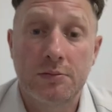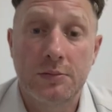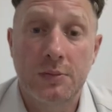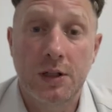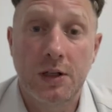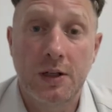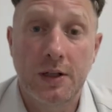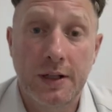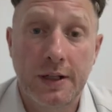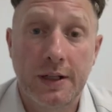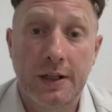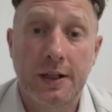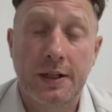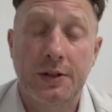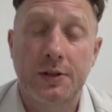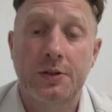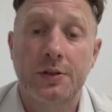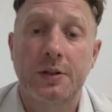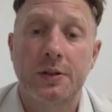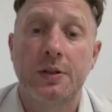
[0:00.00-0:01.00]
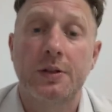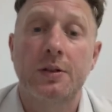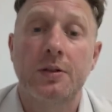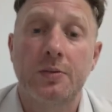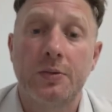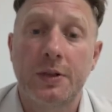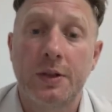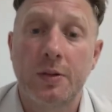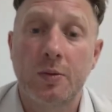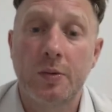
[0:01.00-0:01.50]
I had actually got a
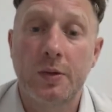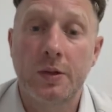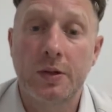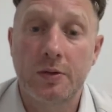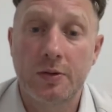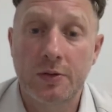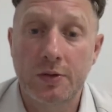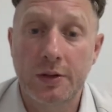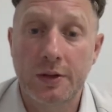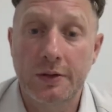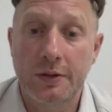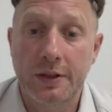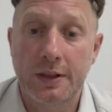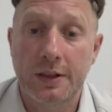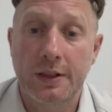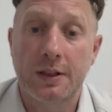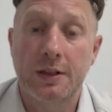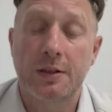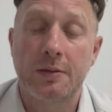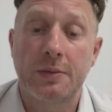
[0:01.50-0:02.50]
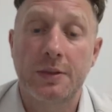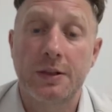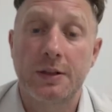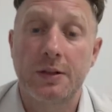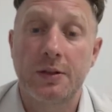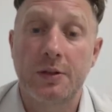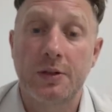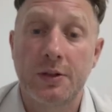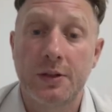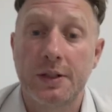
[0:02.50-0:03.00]
rear wheel drive car and
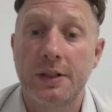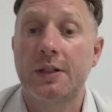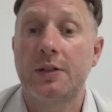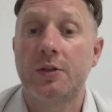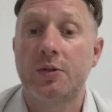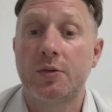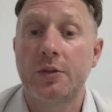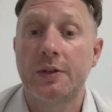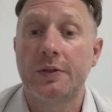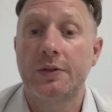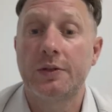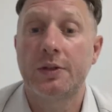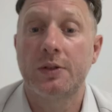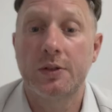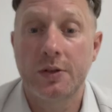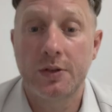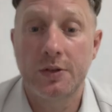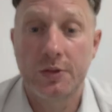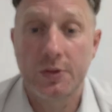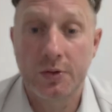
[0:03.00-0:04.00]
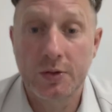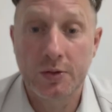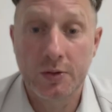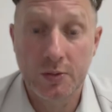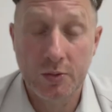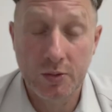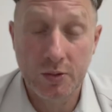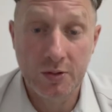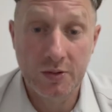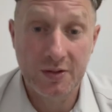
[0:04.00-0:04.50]
learned how to drift on a dirt
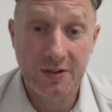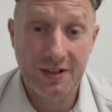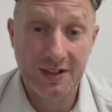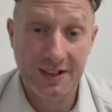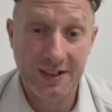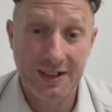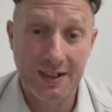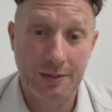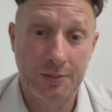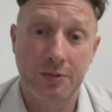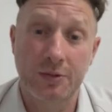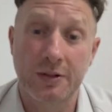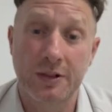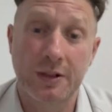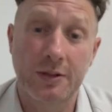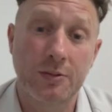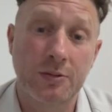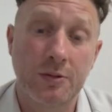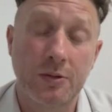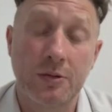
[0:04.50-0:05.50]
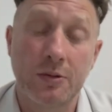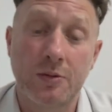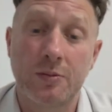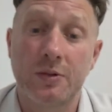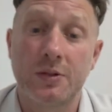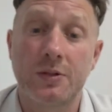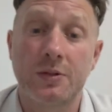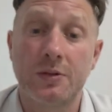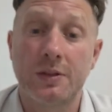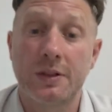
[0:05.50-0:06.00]
road. The Gap Creek Road
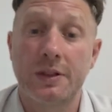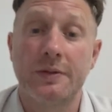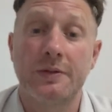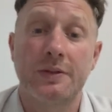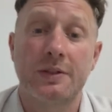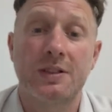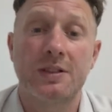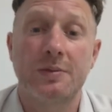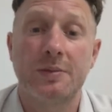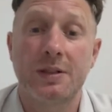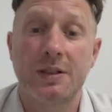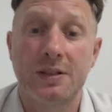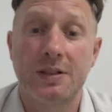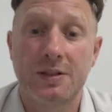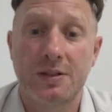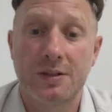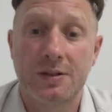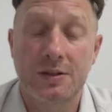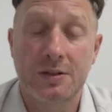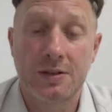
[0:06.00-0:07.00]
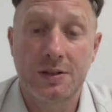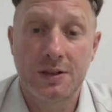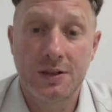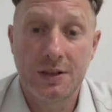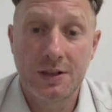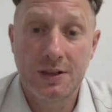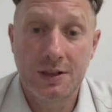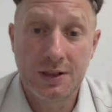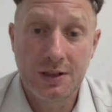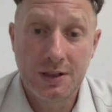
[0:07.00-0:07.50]
was not even cement.
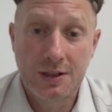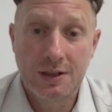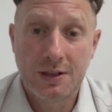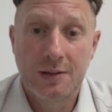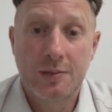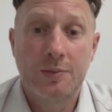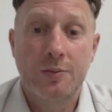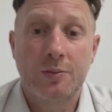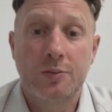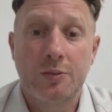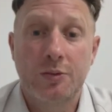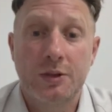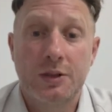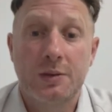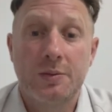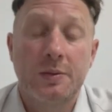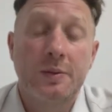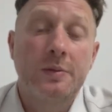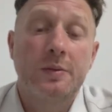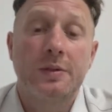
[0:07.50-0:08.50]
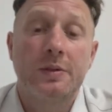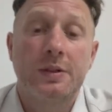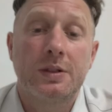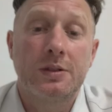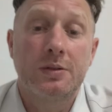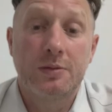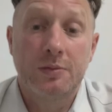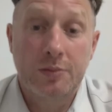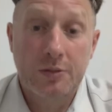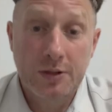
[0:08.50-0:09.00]
Brisbane was
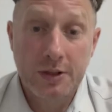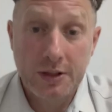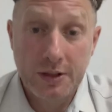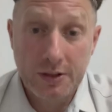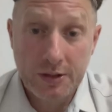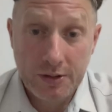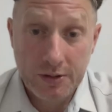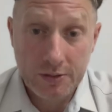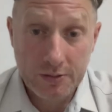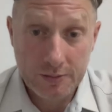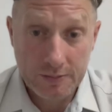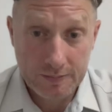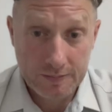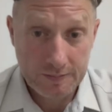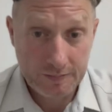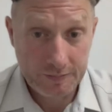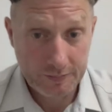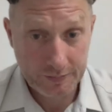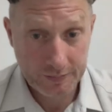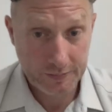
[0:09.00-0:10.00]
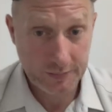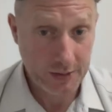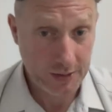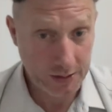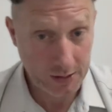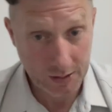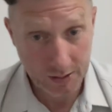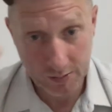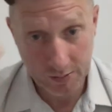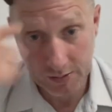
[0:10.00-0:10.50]
still pretty new. You
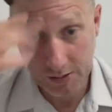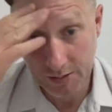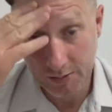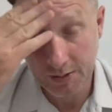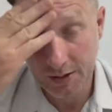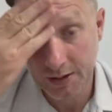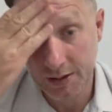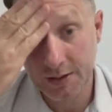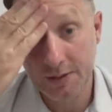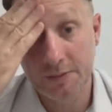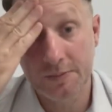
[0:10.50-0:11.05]
know, when I'm like